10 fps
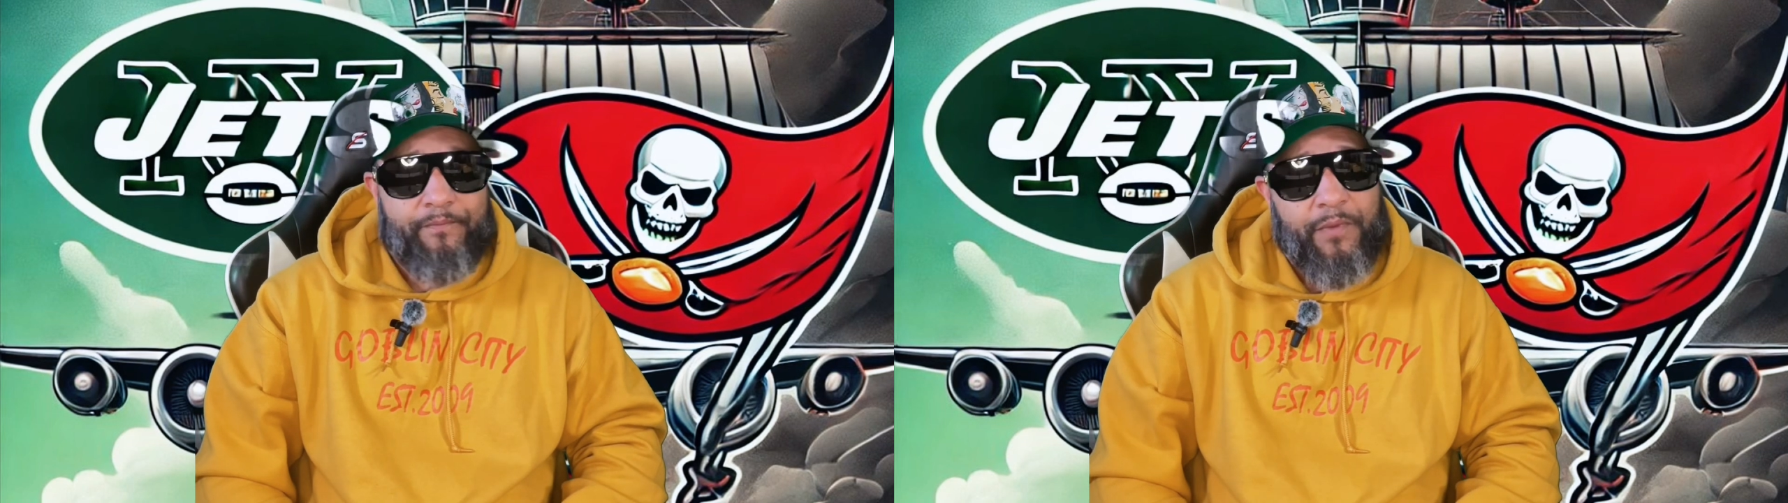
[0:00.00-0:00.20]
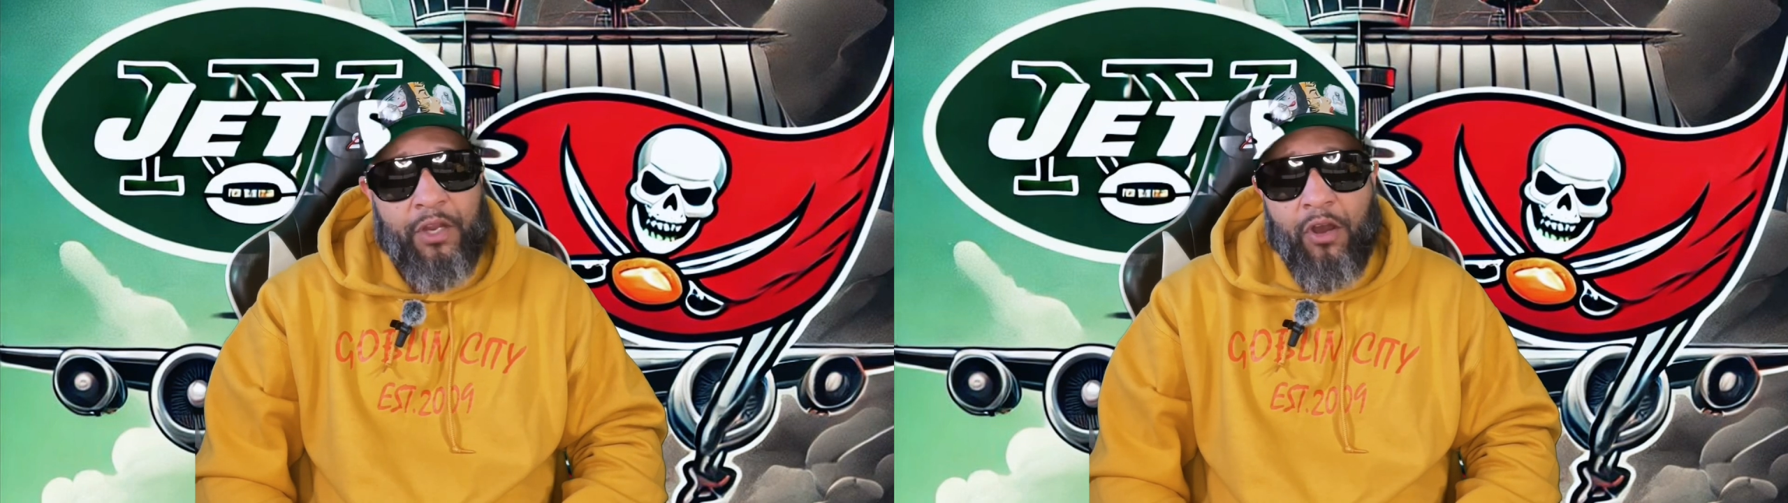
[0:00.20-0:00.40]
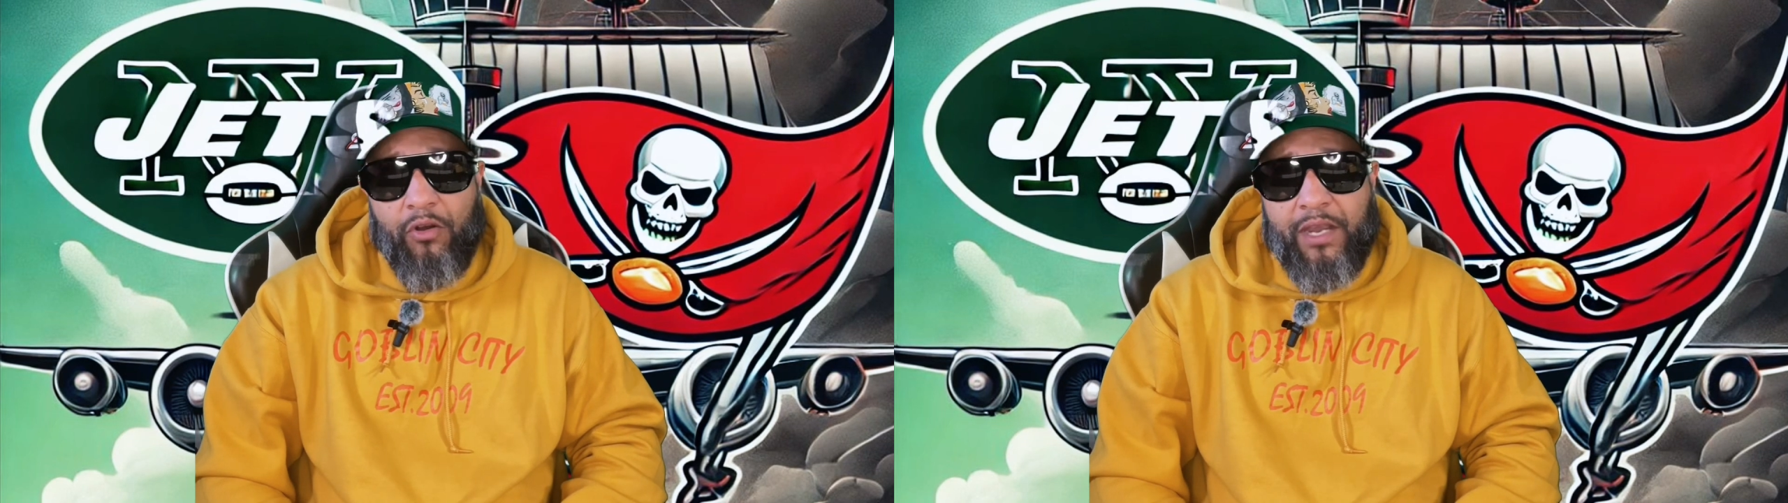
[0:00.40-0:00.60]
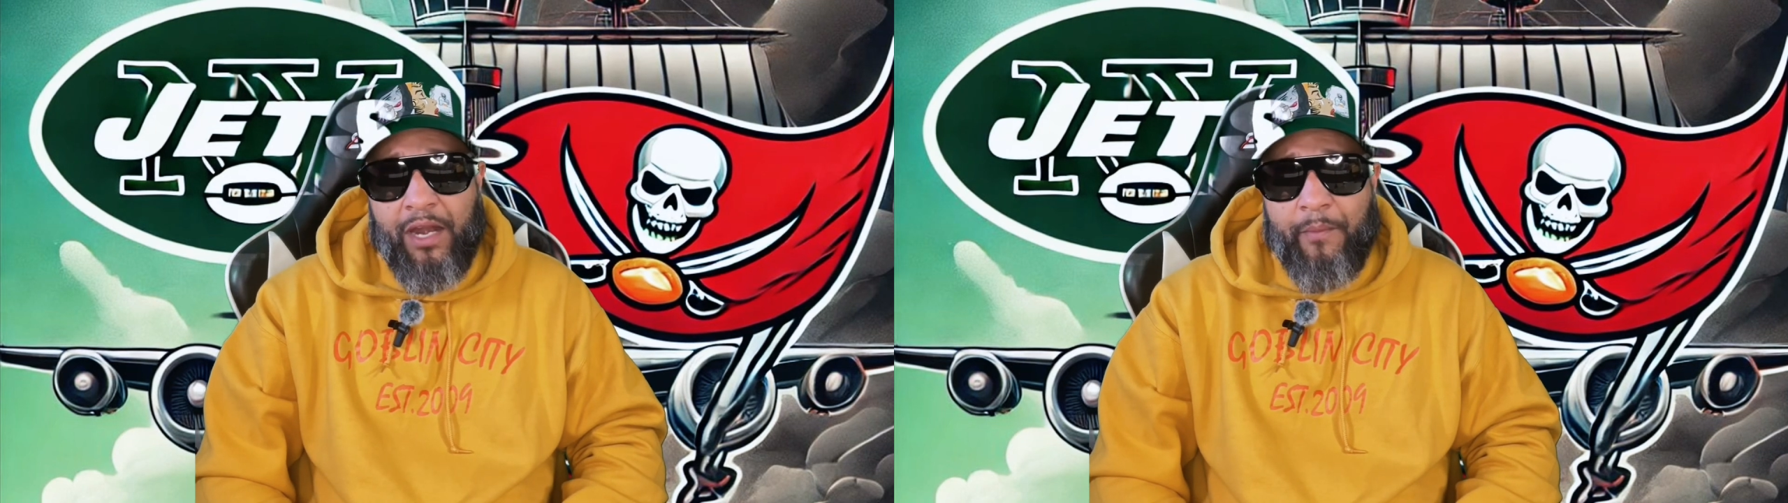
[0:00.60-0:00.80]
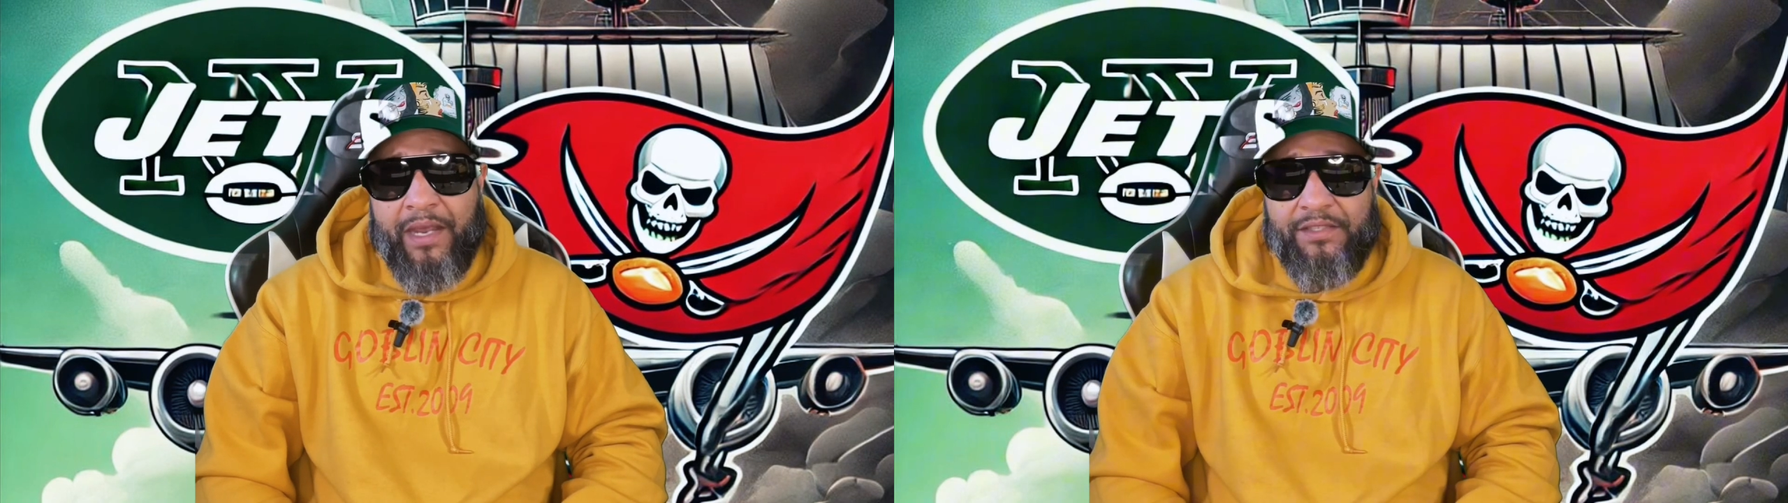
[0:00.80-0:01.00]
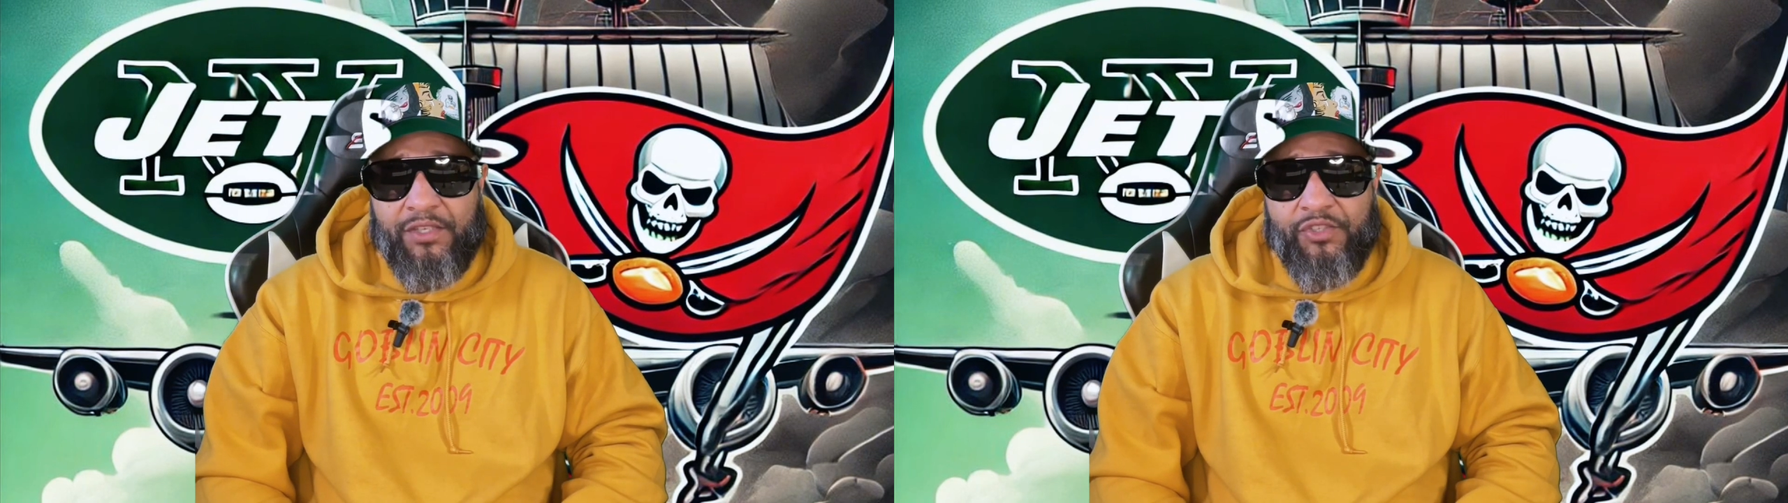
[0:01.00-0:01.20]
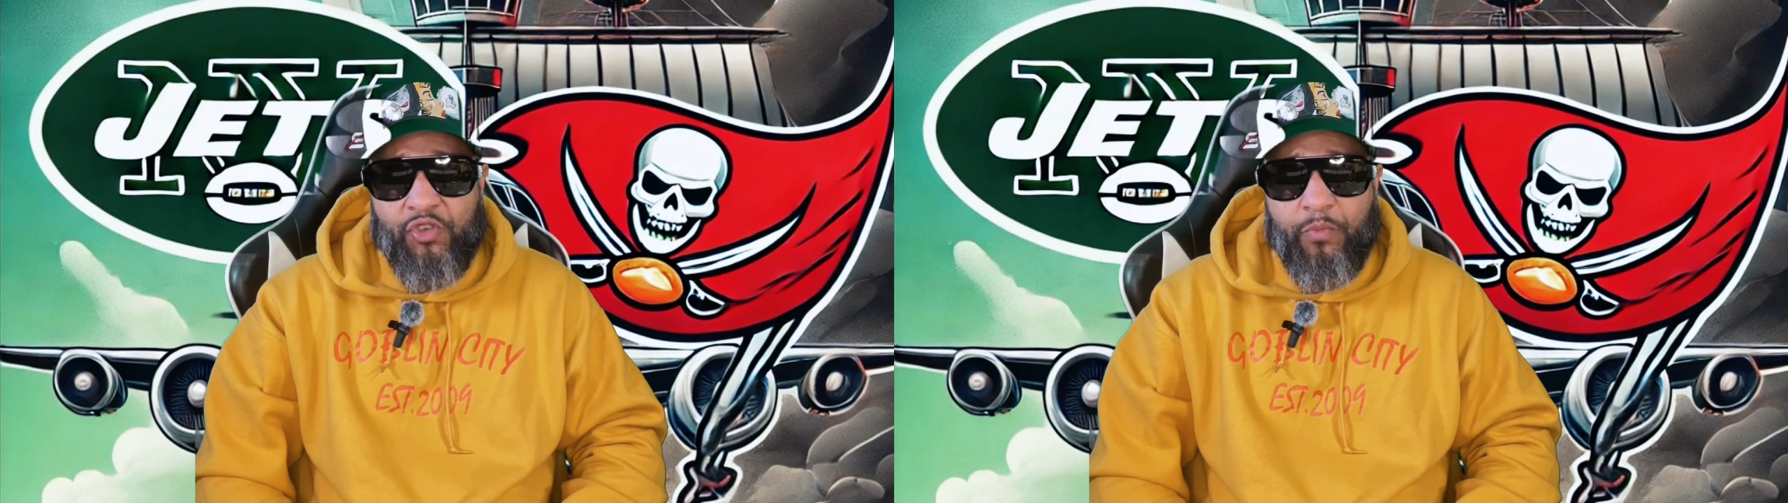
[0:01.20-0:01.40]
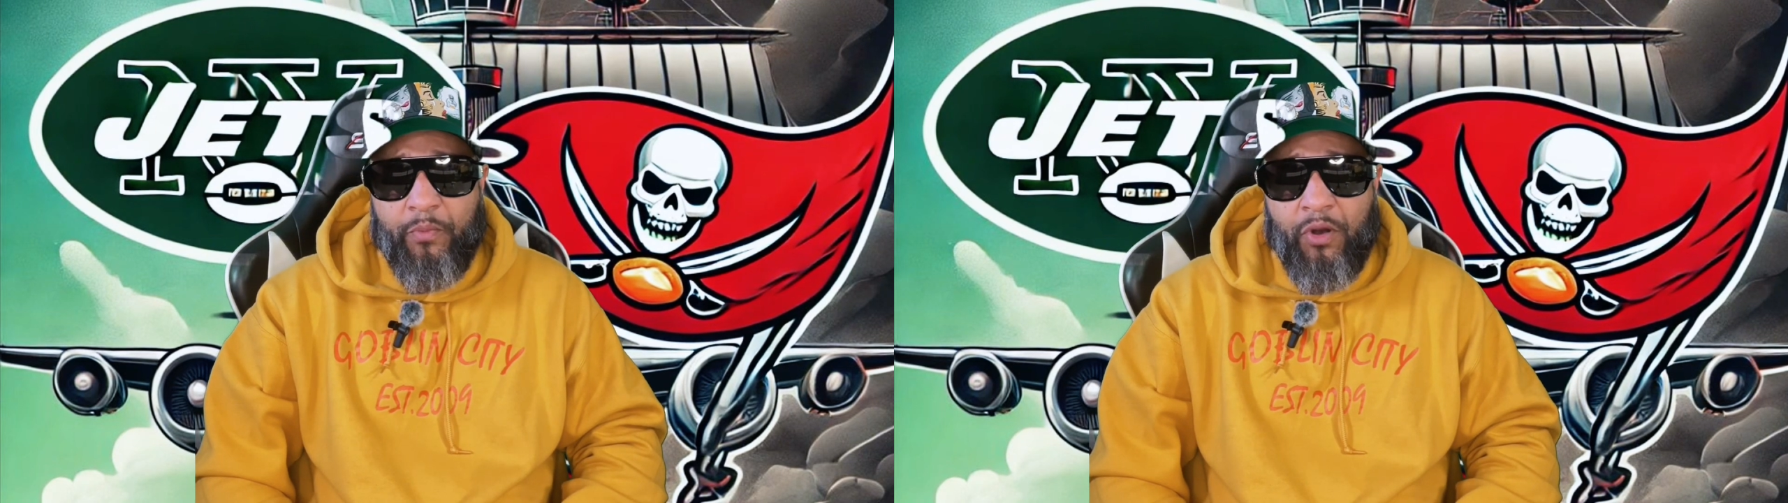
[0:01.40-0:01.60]
kind of make it to the
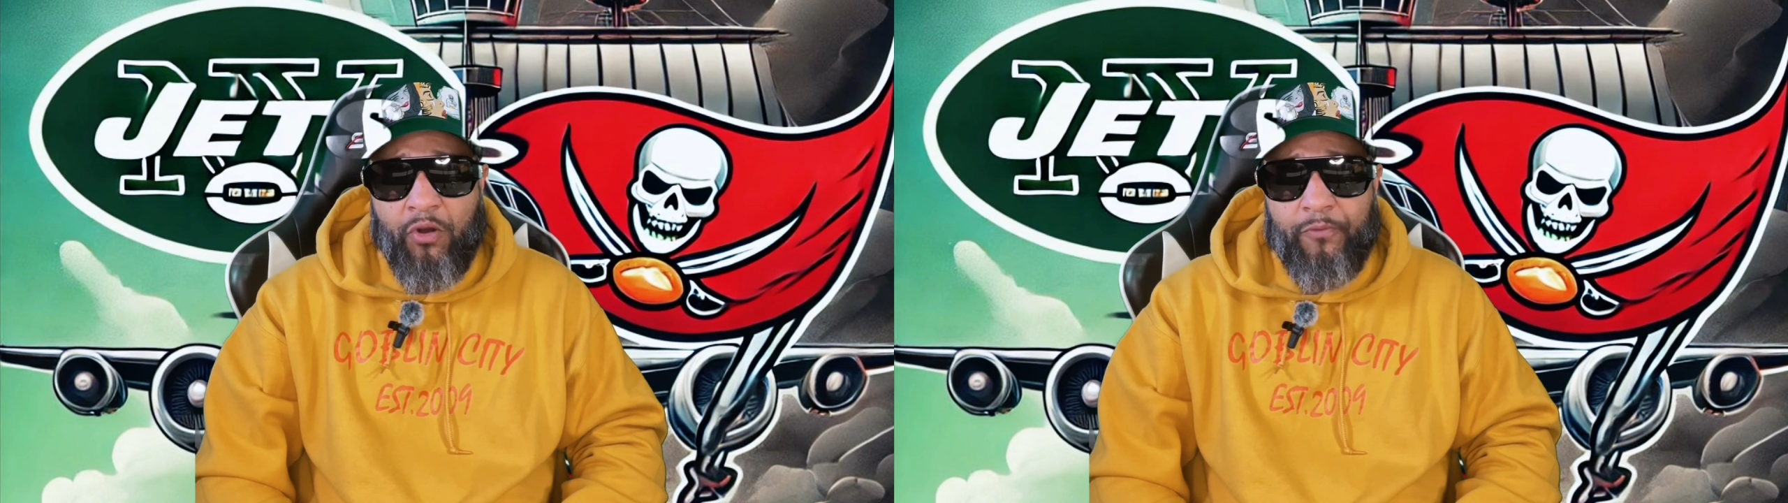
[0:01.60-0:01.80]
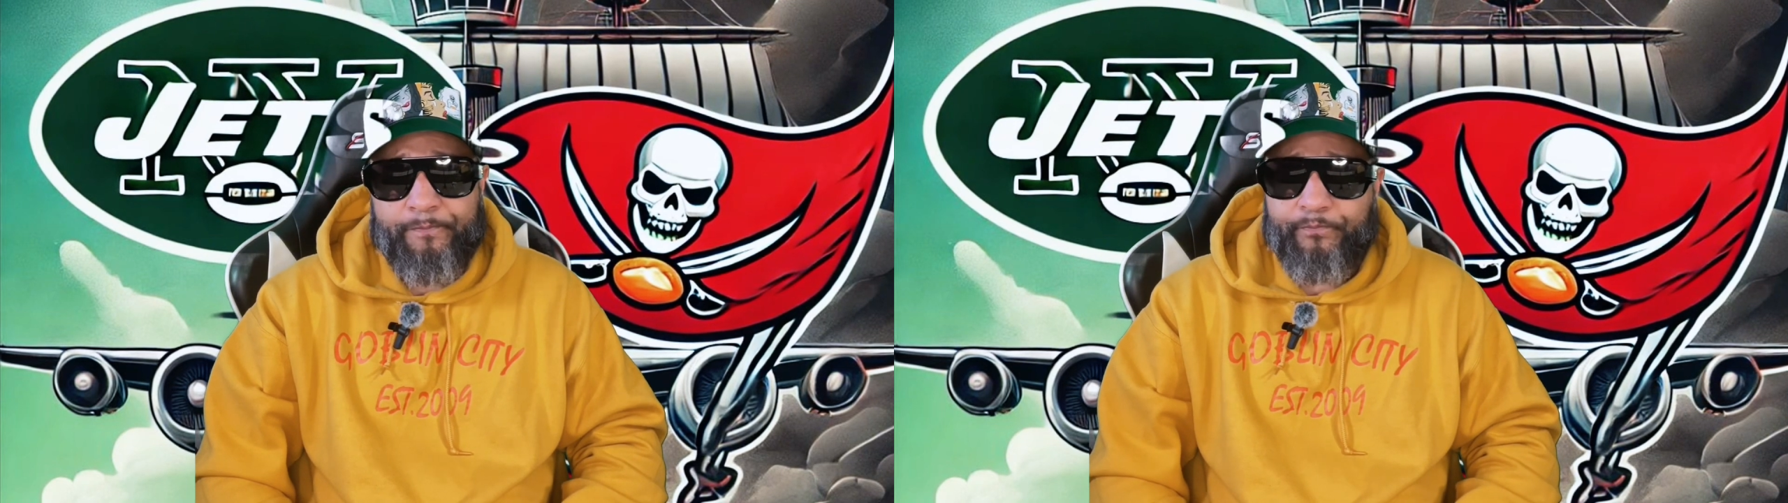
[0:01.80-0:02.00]
Super Bowl.